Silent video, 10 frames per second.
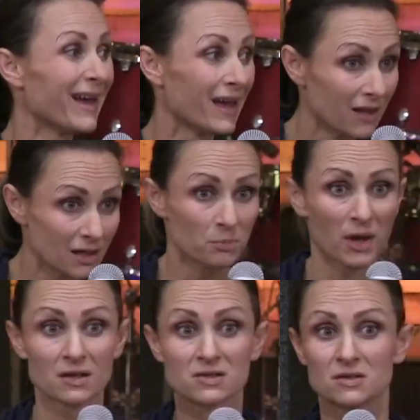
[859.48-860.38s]
and
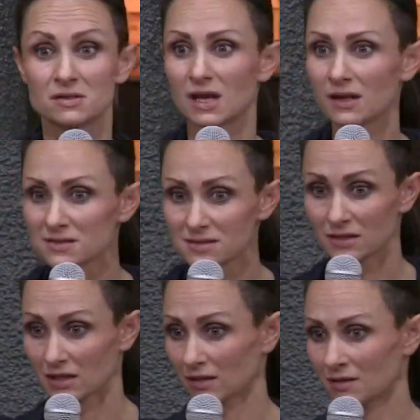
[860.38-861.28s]
back to
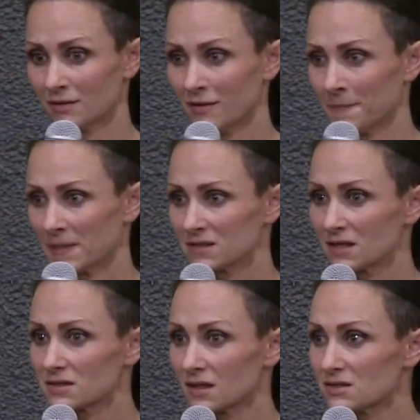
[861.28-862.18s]
destiny. This
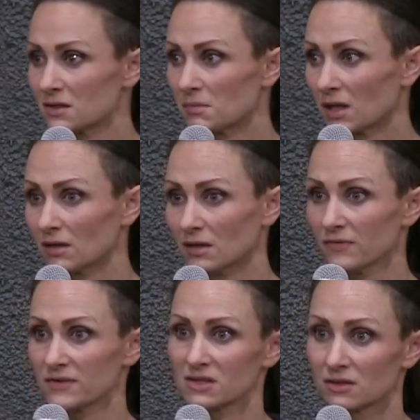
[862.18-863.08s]
has such a
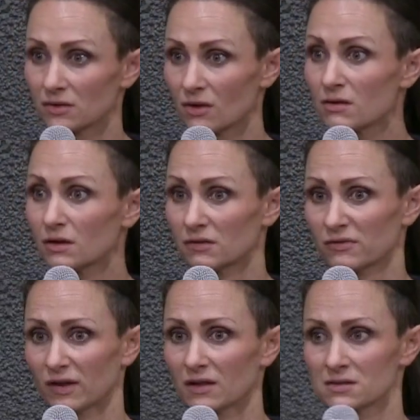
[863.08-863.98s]
magnificent knock on
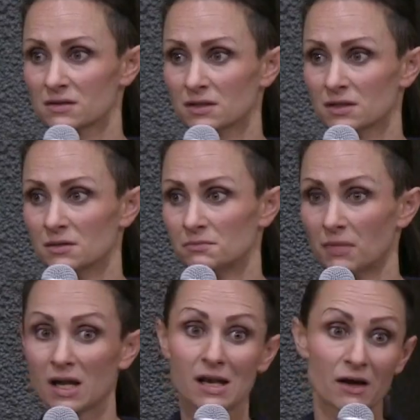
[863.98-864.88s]
effect
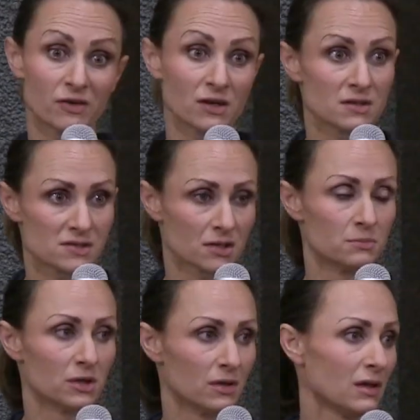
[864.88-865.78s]
my loving this
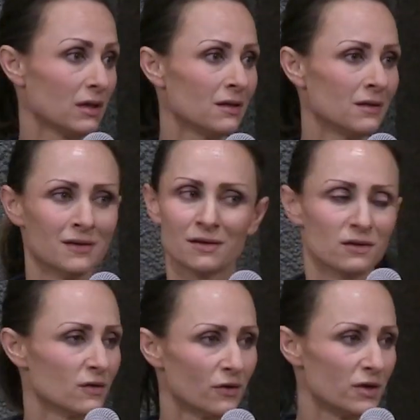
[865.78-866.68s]
community,
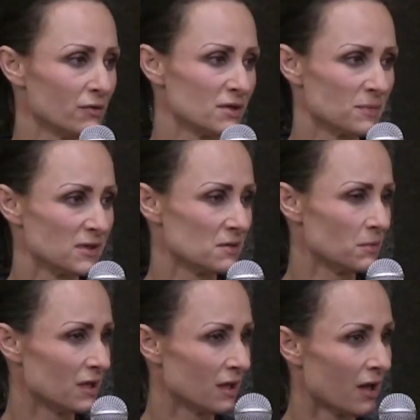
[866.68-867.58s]
the only
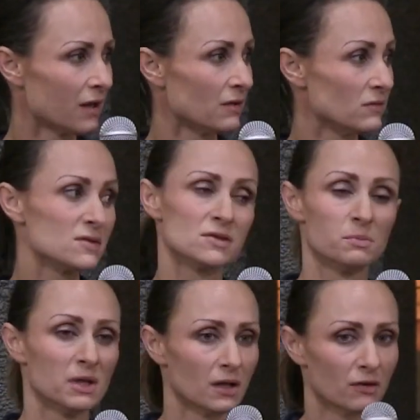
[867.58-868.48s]
responsibility I have is to
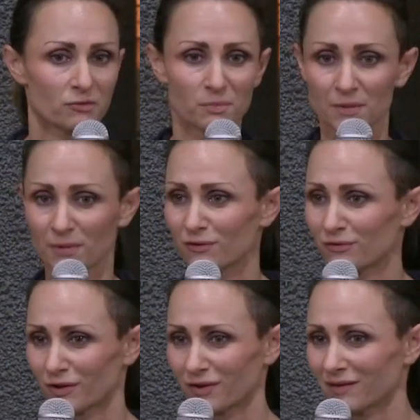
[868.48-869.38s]
be loved by my
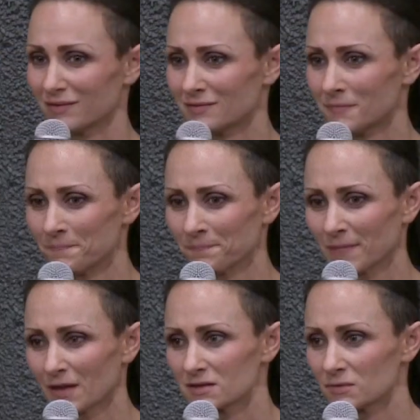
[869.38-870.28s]
Father.
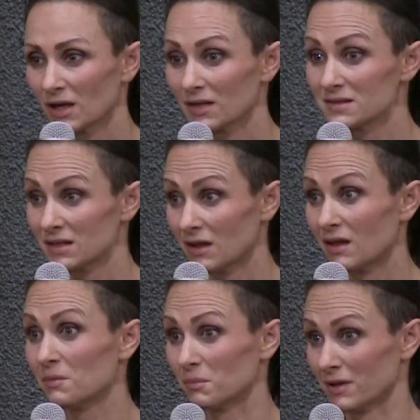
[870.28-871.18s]
Because when I see
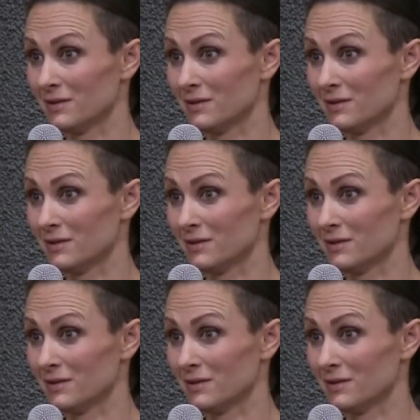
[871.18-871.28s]
him,